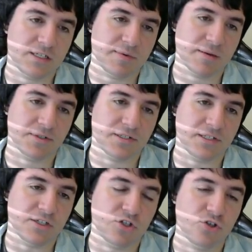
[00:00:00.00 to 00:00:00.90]
to be able to
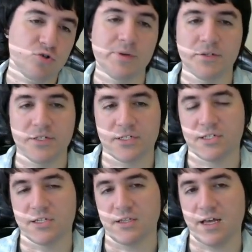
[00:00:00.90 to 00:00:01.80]
see 2 buildings
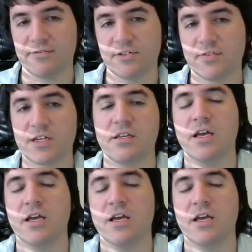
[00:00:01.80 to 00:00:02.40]
to the left of it.